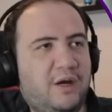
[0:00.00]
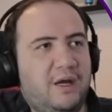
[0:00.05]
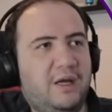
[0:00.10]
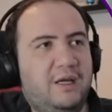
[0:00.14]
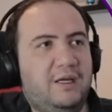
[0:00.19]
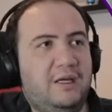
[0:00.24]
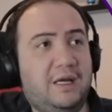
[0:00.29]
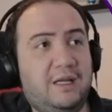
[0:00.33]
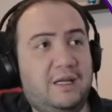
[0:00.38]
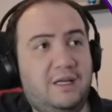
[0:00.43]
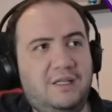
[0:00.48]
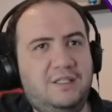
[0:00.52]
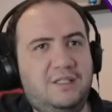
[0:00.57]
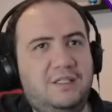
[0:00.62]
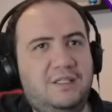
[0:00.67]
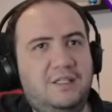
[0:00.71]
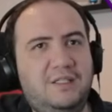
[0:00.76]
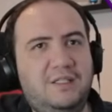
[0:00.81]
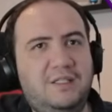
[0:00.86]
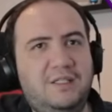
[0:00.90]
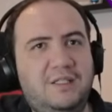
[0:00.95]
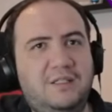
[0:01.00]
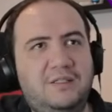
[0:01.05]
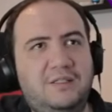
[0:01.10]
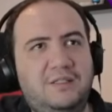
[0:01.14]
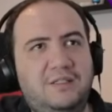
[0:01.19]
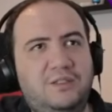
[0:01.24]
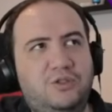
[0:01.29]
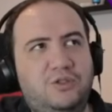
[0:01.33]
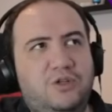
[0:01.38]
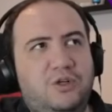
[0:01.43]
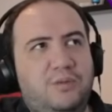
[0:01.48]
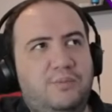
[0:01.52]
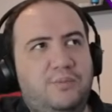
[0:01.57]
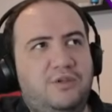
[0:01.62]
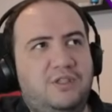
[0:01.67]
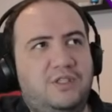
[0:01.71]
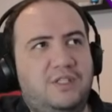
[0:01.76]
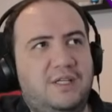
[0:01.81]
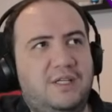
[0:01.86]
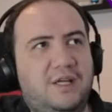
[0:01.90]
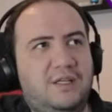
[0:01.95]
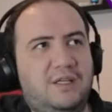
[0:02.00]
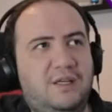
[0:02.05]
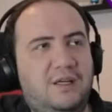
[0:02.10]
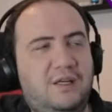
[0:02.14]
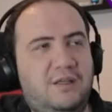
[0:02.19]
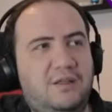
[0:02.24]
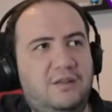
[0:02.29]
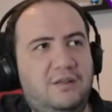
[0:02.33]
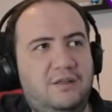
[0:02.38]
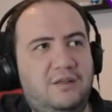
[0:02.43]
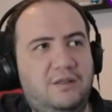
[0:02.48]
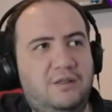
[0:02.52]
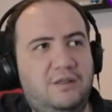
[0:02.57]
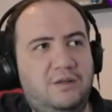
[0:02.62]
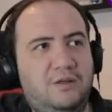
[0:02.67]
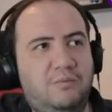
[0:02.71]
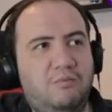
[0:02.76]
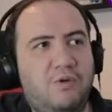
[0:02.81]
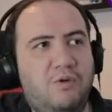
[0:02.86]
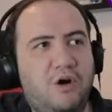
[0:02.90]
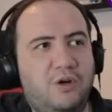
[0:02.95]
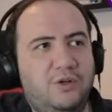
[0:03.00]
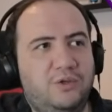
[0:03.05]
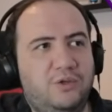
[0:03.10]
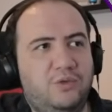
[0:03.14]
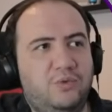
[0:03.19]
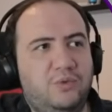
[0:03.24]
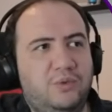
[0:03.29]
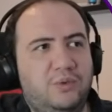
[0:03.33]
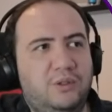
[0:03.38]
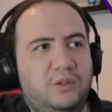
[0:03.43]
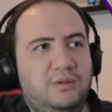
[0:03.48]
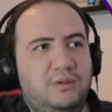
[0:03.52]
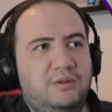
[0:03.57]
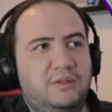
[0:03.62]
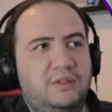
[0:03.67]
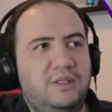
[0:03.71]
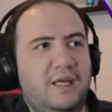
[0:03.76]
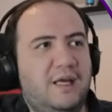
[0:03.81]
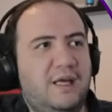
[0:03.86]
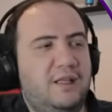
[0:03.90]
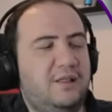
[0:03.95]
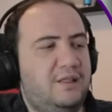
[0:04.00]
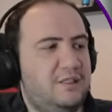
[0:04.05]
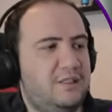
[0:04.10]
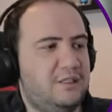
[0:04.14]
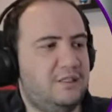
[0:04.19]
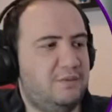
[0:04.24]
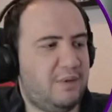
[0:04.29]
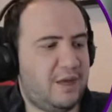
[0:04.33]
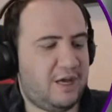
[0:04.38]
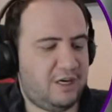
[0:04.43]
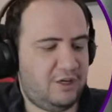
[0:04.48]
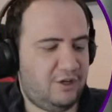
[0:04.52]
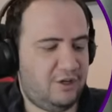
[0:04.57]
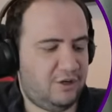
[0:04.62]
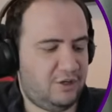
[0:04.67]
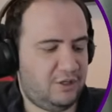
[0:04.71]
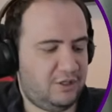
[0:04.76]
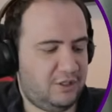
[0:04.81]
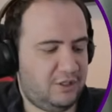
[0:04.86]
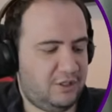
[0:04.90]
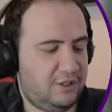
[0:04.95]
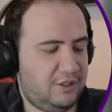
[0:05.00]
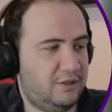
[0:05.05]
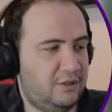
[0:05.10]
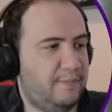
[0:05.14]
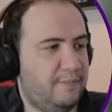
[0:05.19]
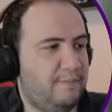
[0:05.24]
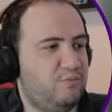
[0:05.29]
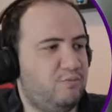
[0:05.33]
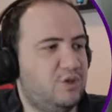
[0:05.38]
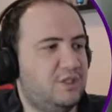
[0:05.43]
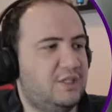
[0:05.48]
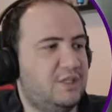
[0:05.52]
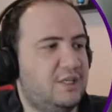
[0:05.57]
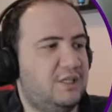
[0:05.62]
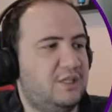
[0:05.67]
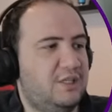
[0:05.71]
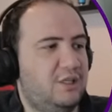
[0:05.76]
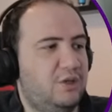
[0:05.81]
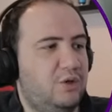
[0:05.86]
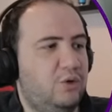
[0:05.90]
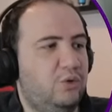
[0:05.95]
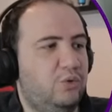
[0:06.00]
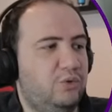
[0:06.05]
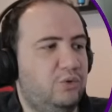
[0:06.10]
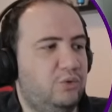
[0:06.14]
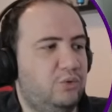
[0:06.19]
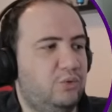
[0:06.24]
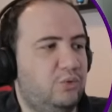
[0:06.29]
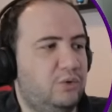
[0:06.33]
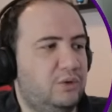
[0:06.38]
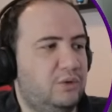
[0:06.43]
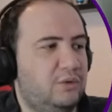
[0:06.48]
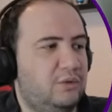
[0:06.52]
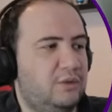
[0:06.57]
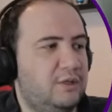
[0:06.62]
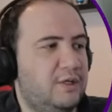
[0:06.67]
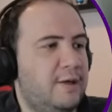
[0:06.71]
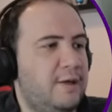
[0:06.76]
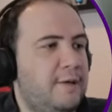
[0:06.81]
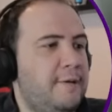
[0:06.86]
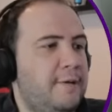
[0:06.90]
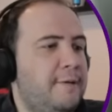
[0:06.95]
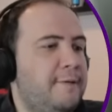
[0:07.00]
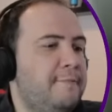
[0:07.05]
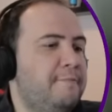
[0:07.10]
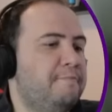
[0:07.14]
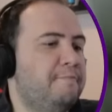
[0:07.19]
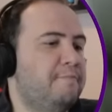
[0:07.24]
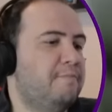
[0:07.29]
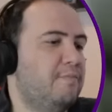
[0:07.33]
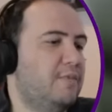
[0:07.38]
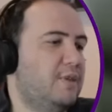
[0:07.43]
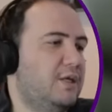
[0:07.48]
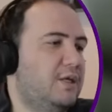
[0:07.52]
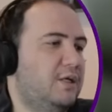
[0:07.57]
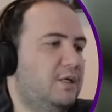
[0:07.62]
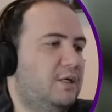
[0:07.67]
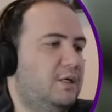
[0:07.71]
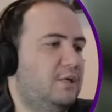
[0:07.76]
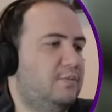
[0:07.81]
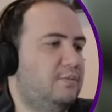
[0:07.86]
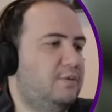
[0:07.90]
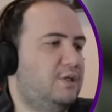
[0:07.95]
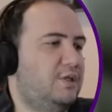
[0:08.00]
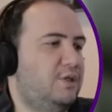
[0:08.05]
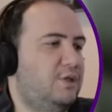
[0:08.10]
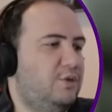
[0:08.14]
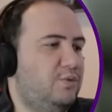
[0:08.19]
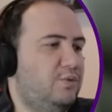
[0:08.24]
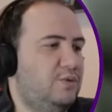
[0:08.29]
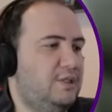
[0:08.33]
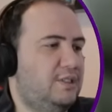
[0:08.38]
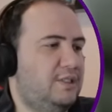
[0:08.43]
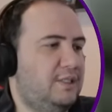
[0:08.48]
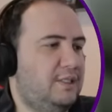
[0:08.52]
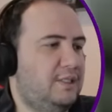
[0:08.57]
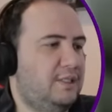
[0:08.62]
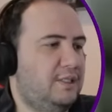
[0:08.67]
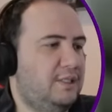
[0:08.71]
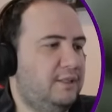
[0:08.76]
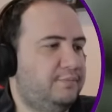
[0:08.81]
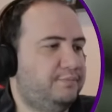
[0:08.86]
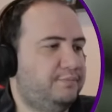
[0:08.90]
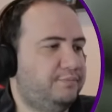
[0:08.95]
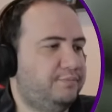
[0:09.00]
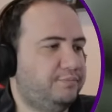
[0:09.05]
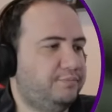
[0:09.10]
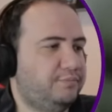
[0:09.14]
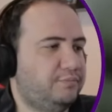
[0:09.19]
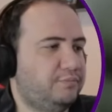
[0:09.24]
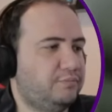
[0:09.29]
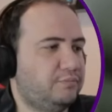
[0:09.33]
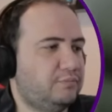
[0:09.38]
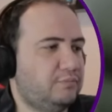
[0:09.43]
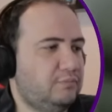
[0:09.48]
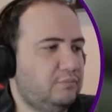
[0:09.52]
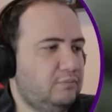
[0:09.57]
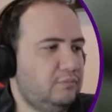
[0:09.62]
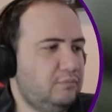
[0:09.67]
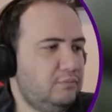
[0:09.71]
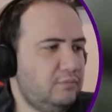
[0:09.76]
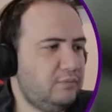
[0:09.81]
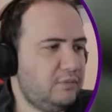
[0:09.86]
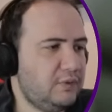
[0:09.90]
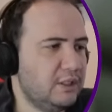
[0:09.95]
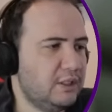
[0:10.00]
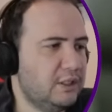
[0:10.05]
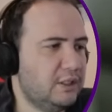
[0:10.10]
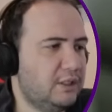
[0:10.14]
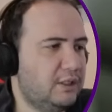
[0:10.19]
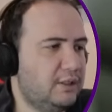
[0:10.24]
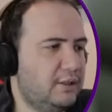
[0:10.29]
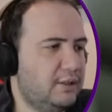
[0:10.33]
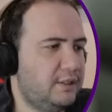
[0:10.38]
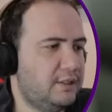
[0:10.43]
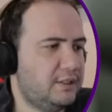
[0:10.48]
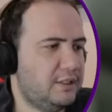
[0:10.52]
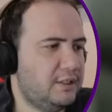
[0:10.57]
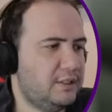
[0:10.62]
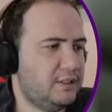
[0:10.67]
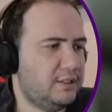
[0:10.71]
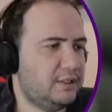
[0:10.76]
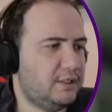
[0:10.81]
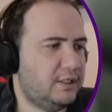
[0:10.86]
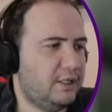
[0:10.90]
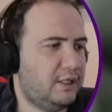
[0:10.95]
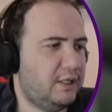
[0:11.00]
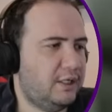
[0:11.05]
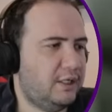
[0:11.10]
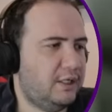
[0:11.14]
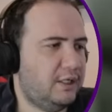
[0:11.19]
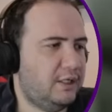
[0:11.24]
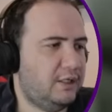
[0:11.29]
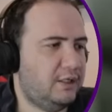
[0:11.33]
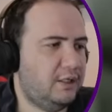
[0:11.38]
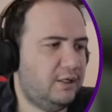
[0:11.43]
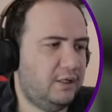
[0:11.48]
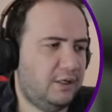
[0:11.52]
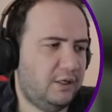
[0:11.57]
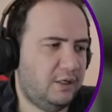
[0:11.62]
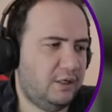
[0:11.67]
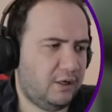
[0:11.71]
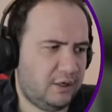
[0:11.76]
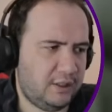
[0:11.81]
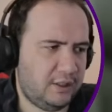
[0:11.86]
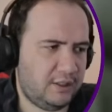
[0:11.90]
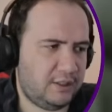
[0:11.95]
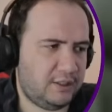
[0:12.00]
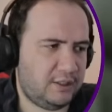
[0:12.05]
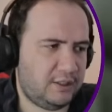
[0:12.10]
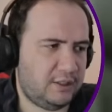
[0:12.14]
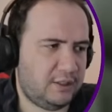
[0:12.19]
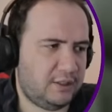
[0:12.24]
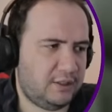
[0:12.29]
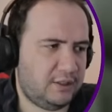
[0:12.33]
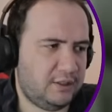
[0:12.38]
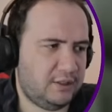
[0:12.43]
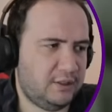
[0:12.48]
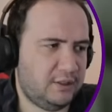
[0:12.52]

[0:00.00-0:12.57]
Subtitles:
at least he's going to start protecting the modern world. And this man here is going to protect the old world. Here we see... This is a god, isn't it?